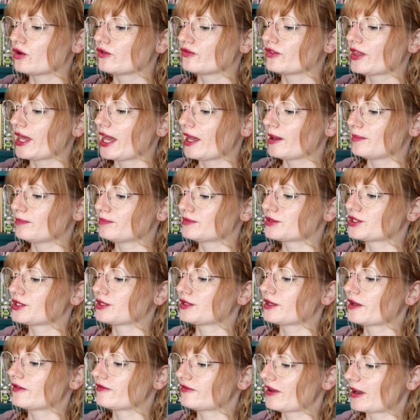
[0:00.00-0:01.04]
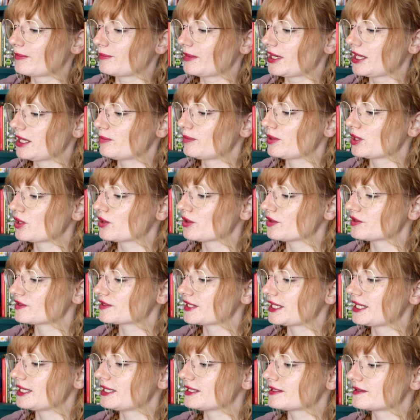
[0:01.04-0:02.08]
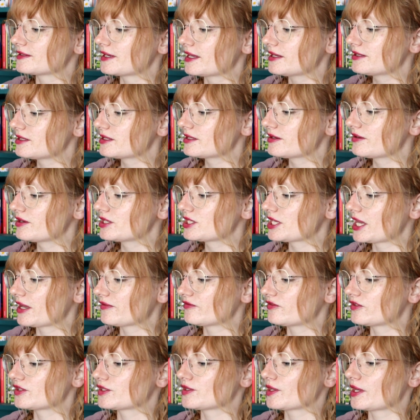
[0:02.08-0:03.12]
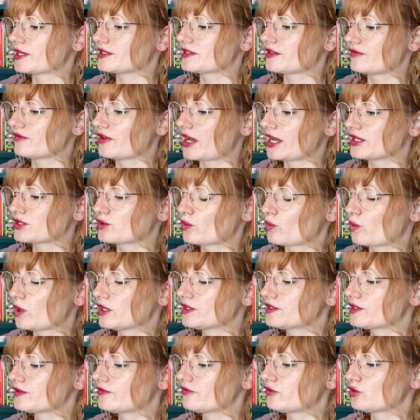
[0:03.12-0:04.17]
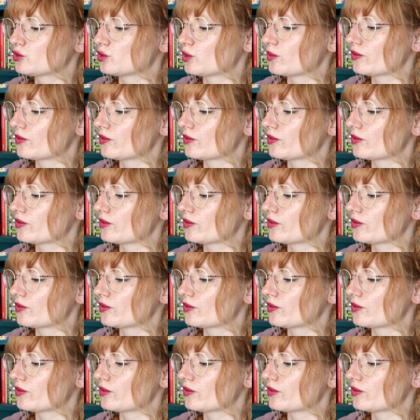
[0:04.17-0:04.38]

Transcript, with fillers: of the Hampton family because it is necessary to emphasise the fact once and for